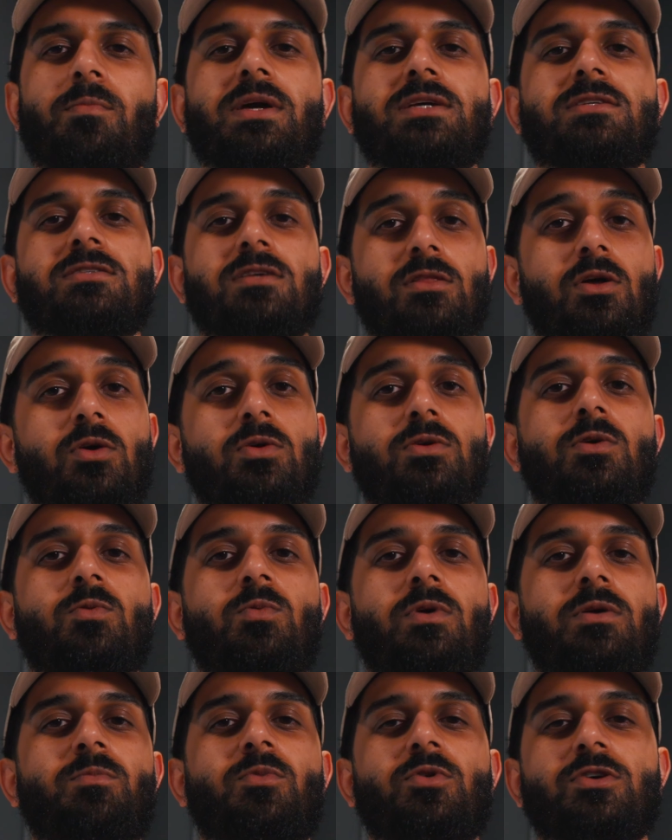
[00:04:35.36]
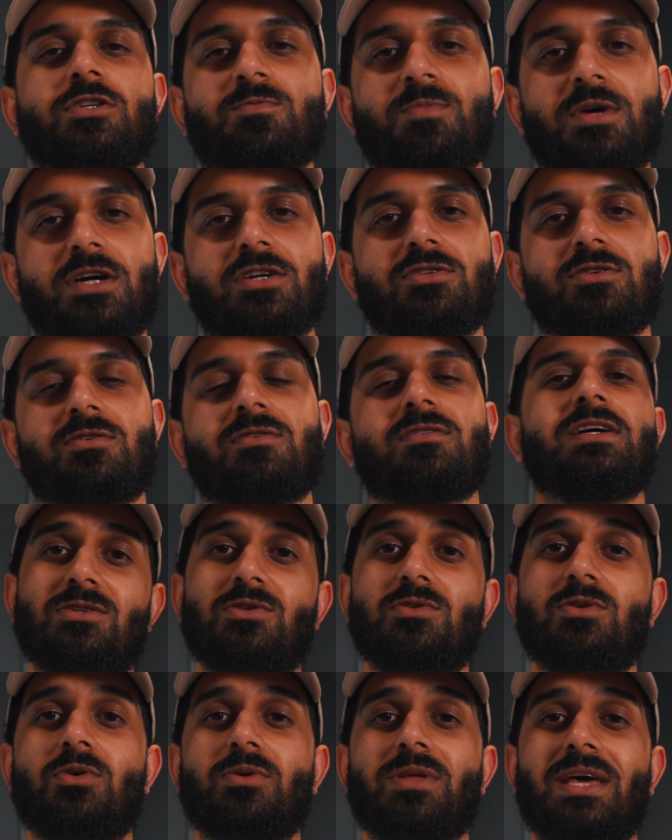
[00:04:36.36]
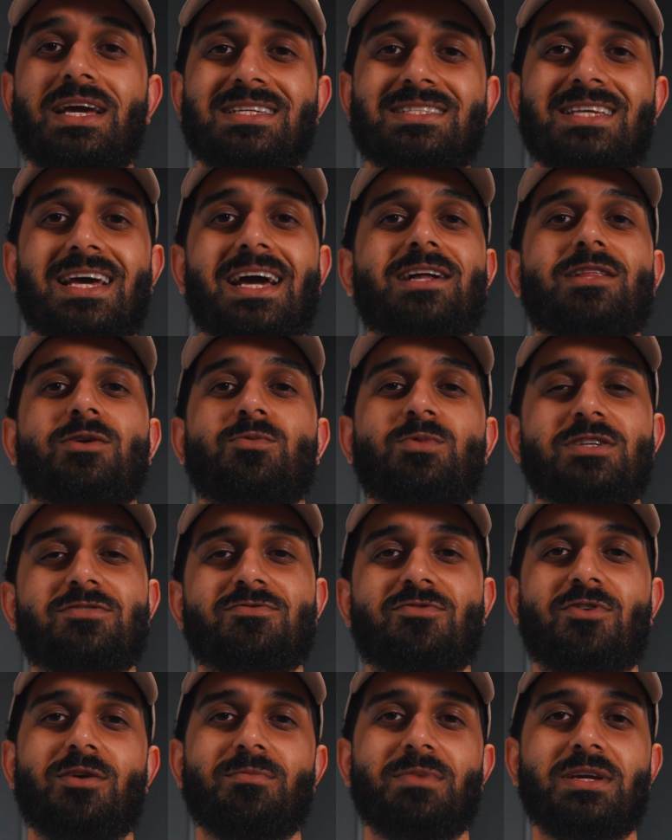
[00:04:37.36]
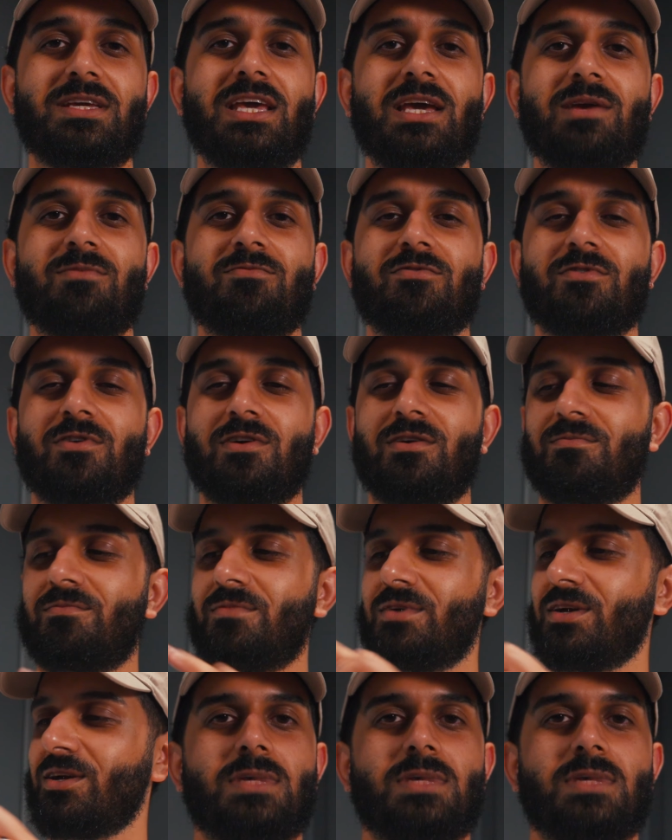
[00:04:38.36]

makes the local one more special, you know exactly which farm it came from,